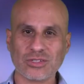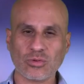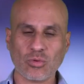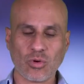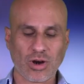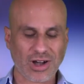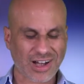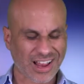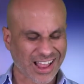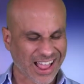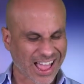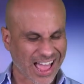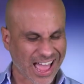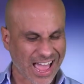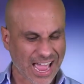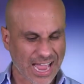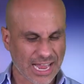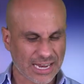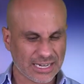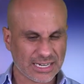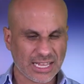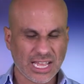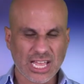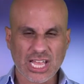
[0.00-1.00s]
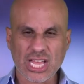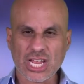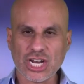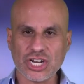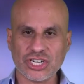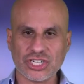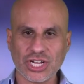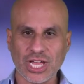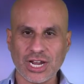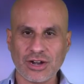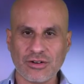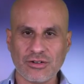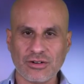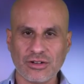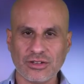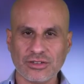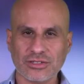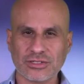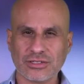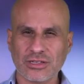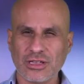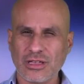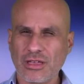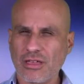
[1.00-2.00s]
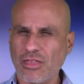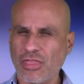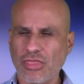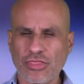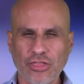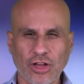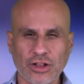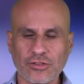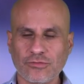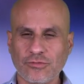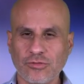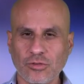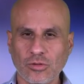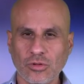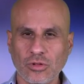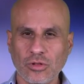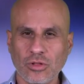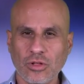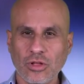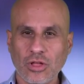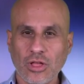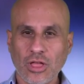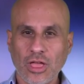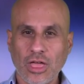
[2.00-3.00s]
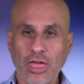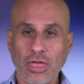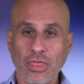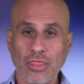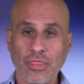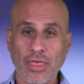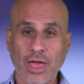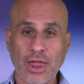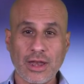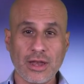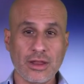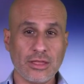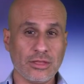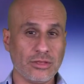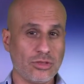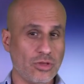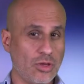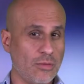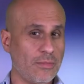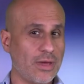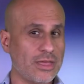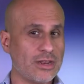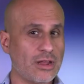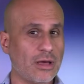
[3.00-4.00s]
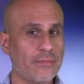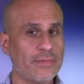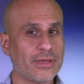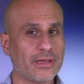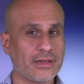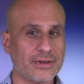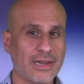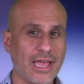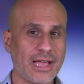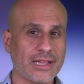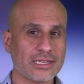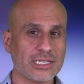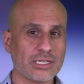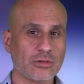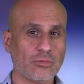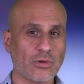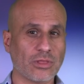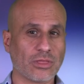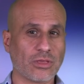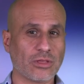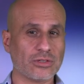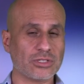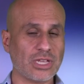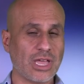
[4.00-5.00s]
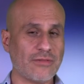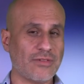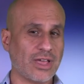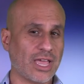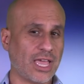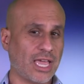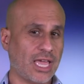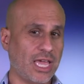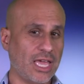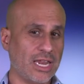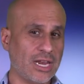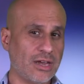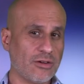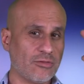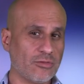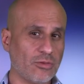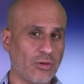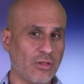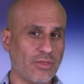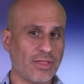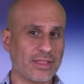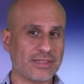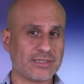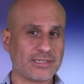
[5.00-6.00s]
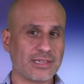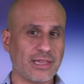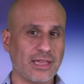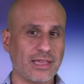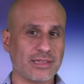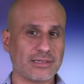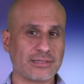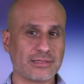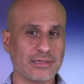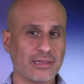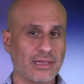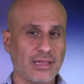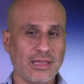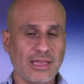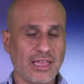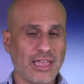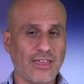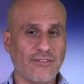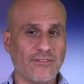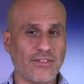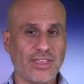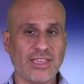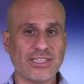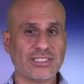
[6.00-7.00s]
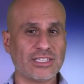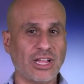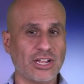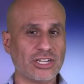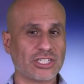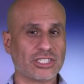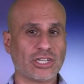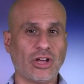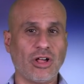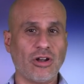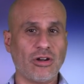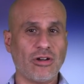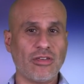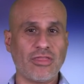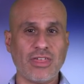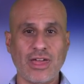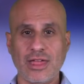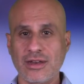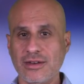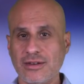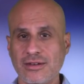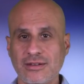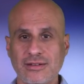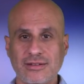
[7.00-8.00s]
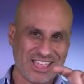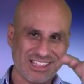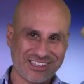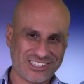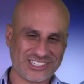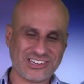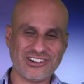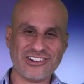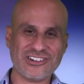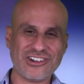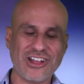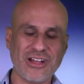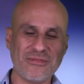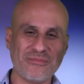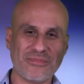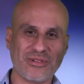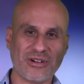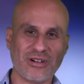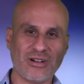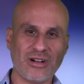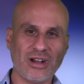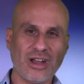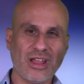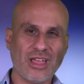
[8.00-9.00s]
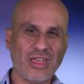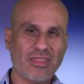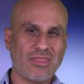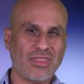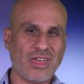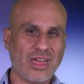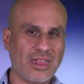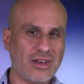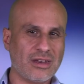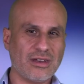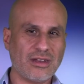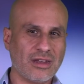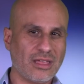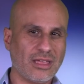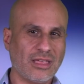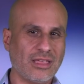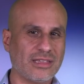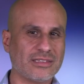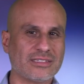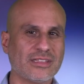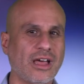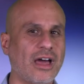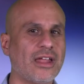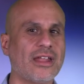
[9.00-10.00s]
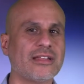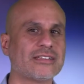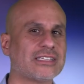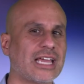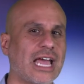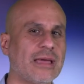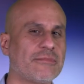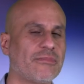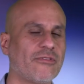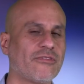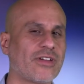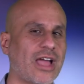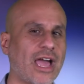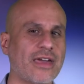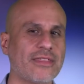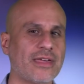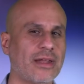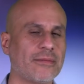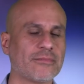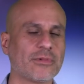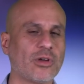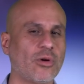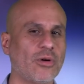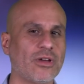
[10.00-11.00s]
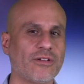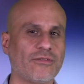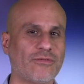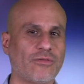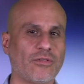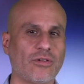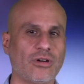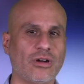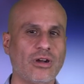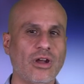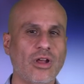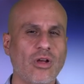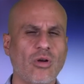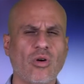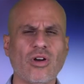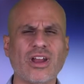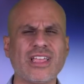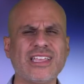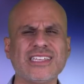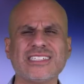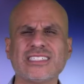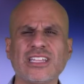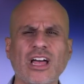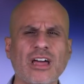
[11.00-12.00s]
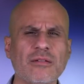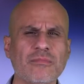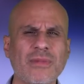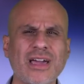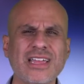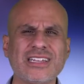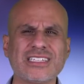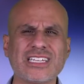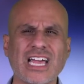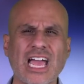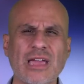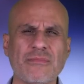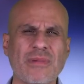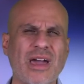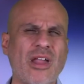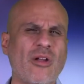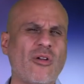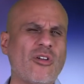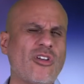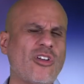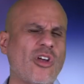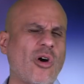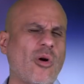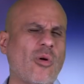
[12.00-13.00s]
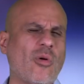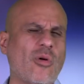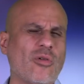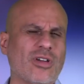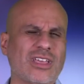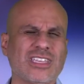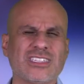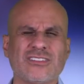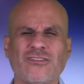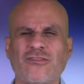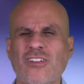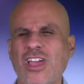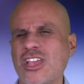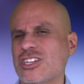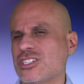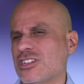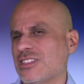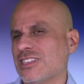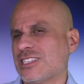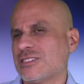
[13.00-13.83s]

who are kind, generous, thoughtful, that you may not be connecting with because you have a hidden rule that says if he's not taller than insert number, then he's not a type of guy that I'm going for. Or he's not my type. I don't know. His facial